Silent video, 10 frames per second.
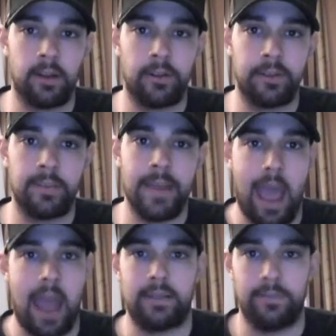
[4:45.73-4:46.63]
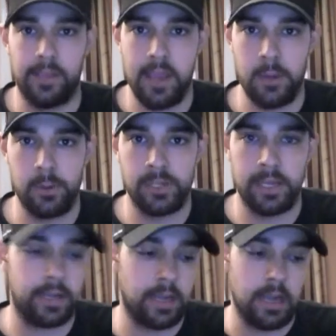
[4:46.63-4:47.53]
going to be actively
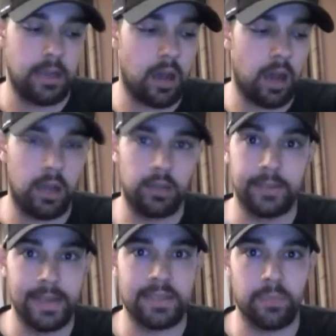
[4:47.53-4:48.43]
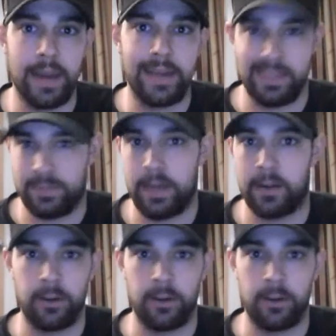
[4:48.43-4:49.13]
using, uh, less weight is better.